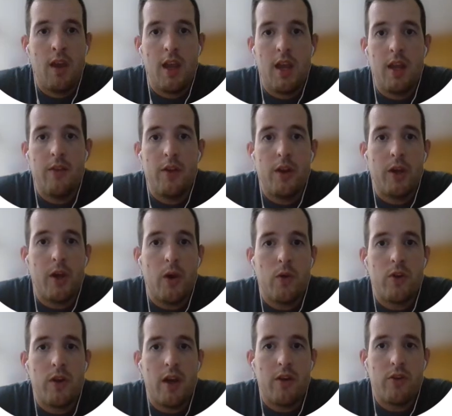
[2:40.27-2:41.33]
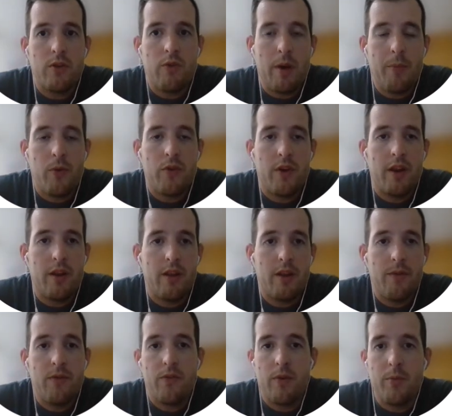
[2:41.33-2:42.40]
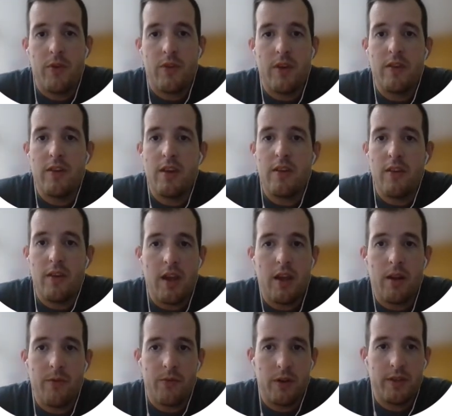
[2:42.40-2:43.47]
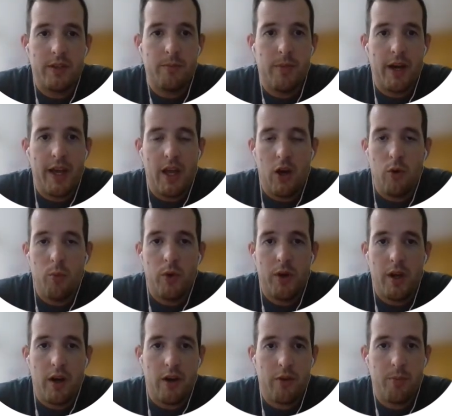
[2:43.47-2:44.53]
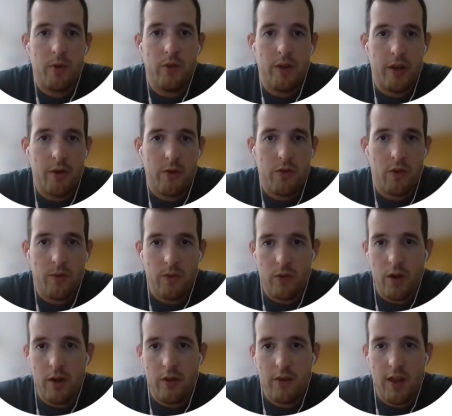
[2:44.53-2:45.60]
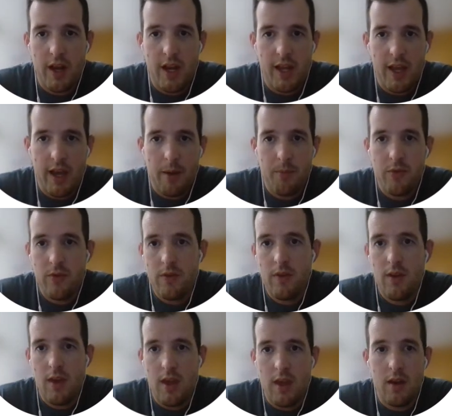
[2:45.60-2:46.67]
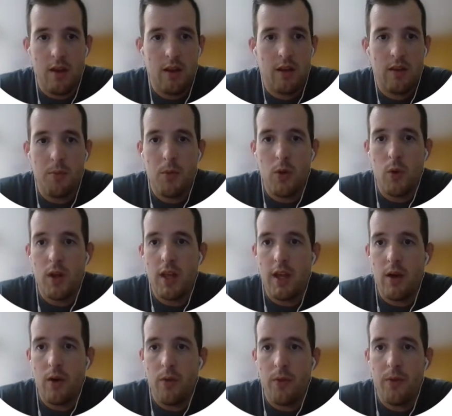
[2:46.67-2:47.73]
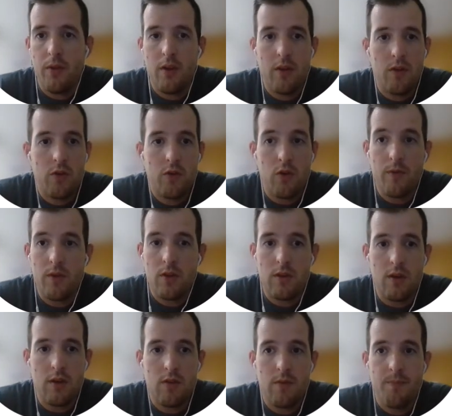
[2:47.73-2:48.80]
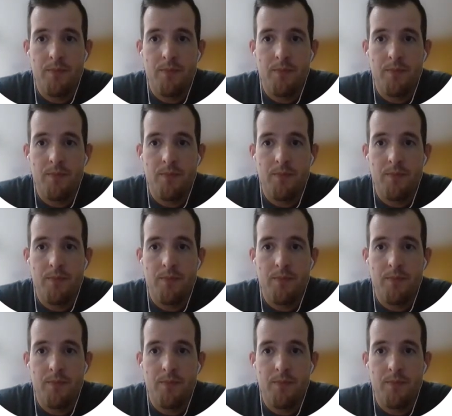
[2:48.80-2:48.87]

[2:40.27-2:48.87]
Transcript: In the negotiation, representatives from the CCC confronted by Elmwood Hospital leaders over long-standing gaps in community health services.